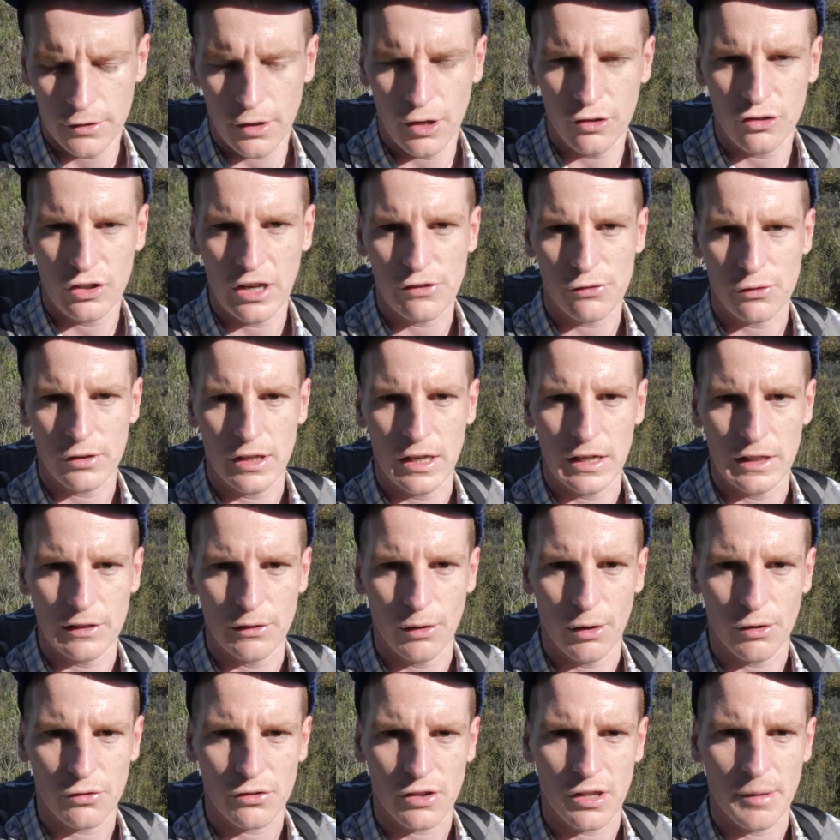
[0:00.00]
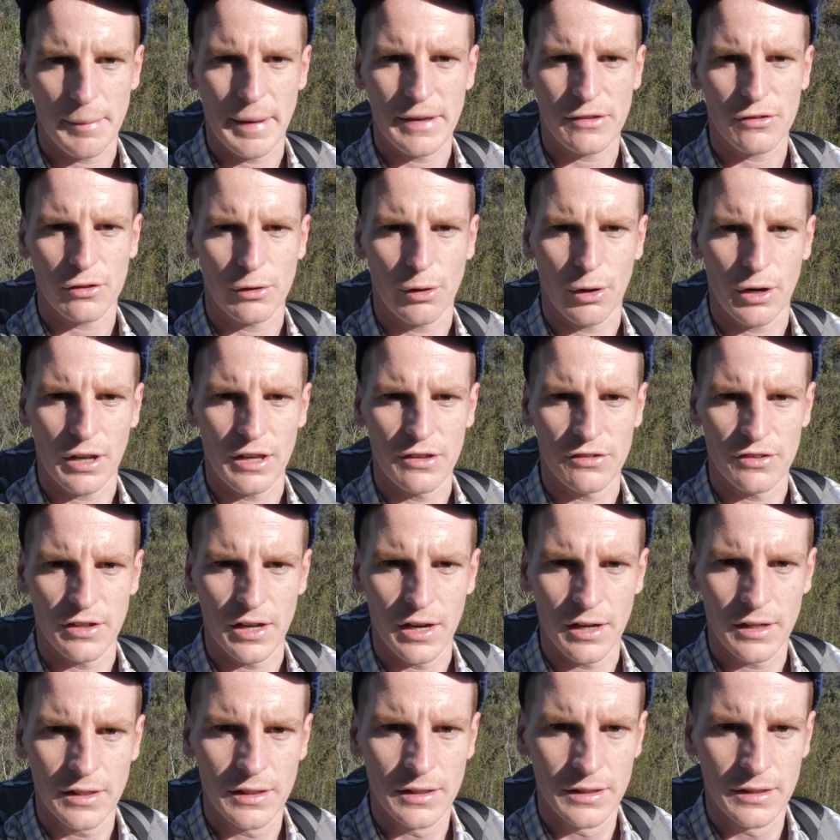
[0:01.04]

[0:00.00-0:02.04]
chance of getting lost, so that makes it a lot easier.